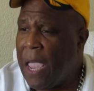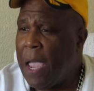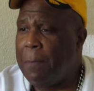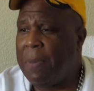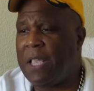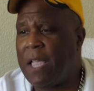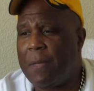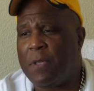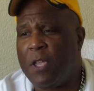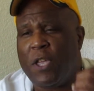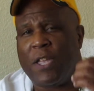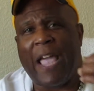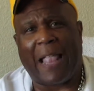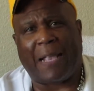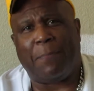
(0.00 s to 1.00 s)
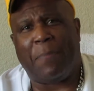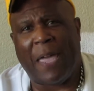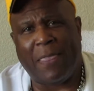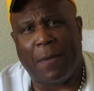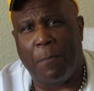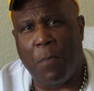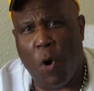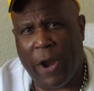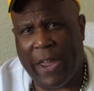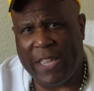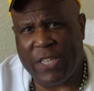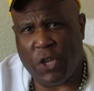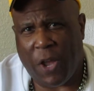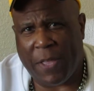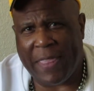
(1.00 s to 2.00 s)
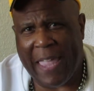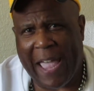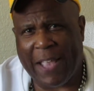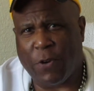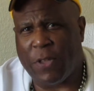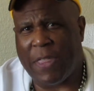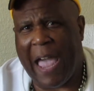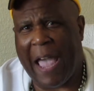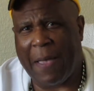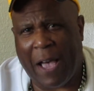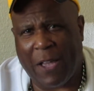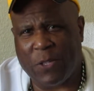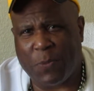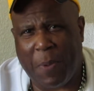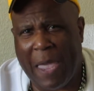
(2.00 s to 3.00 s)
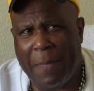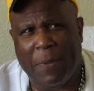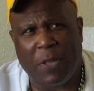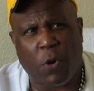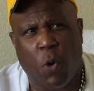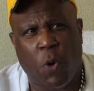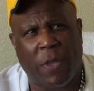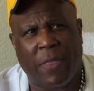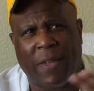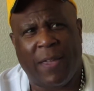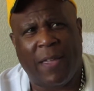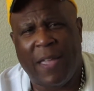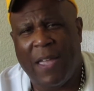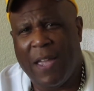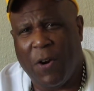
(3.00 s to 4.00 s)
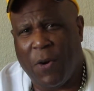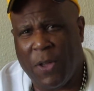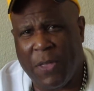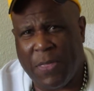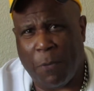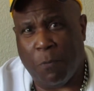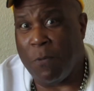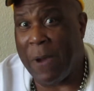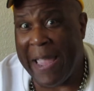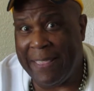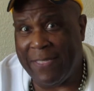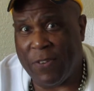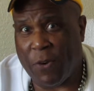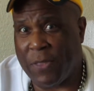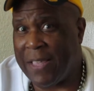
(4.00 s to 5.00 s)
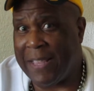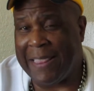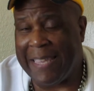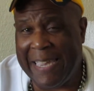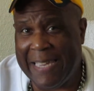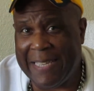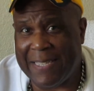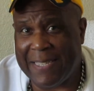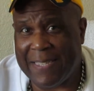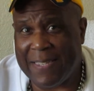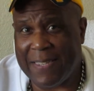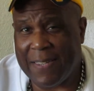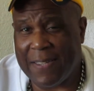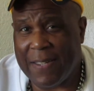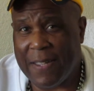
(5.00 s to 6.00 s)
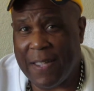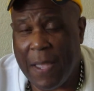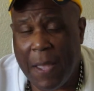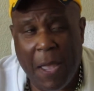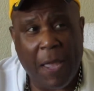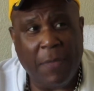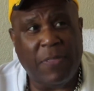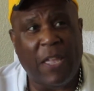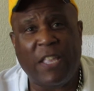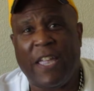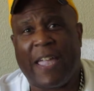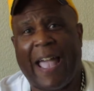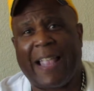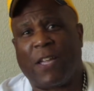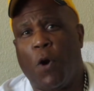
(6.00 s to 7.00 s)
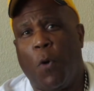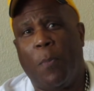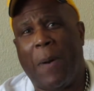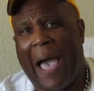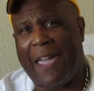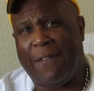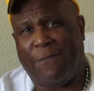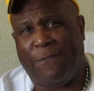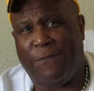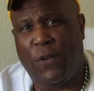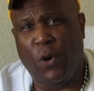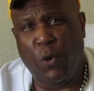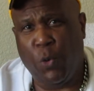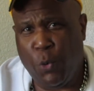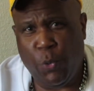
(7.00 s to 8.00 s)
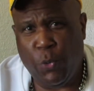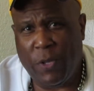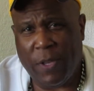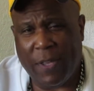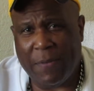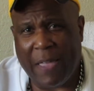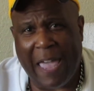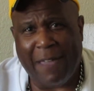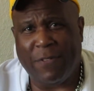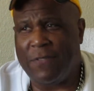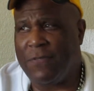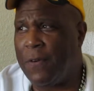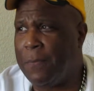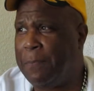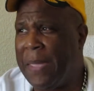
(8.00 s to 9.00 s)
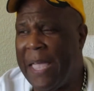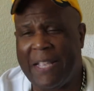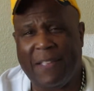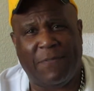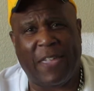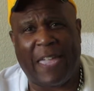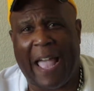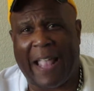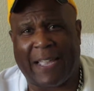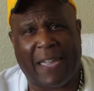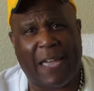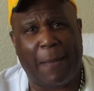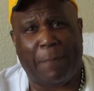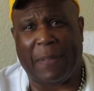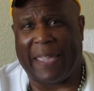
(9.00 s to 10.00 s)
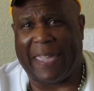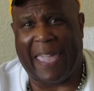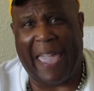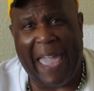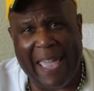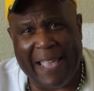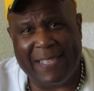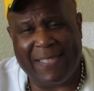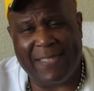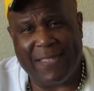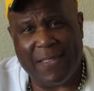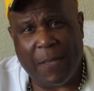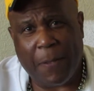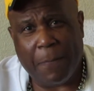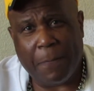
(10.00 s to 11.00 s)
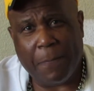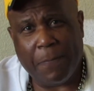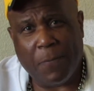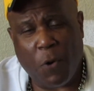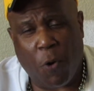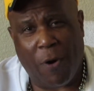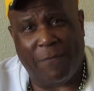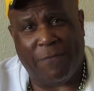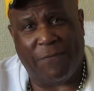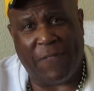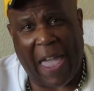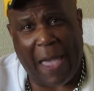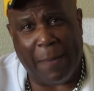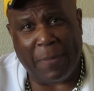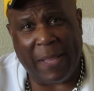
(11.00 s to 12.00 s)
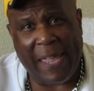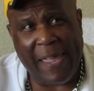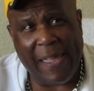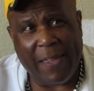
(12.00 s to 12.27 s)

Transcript: But you got to pay the mortgage on that, or the house payment, or the rent, or the lease. Then you got to go buy food. Heaven forbid if you got a couple of kids or a family.